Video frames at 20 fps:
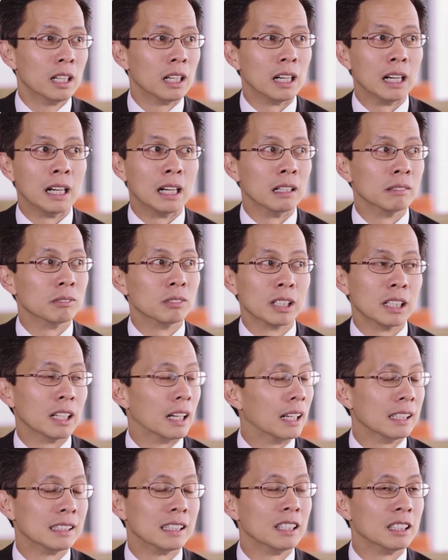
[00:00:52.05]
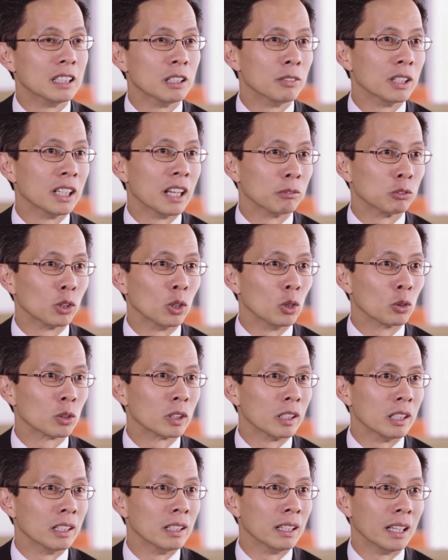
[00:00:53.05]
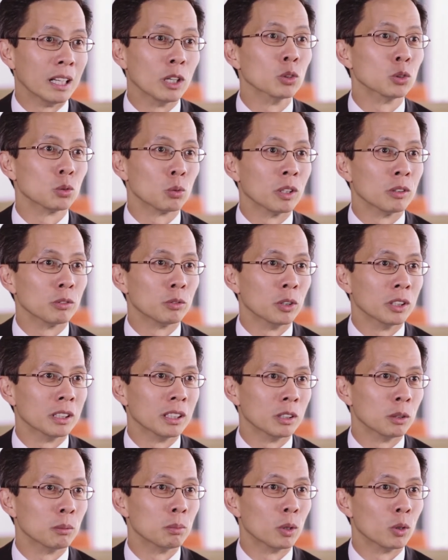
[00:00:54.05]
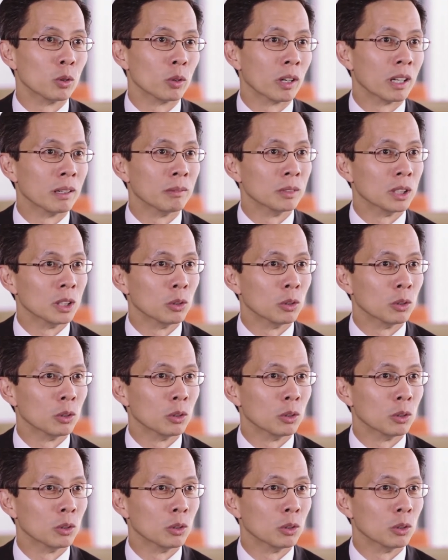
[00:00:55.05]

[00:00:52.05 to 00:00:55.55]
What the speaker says: I didn't even have to look elsewhere for another program.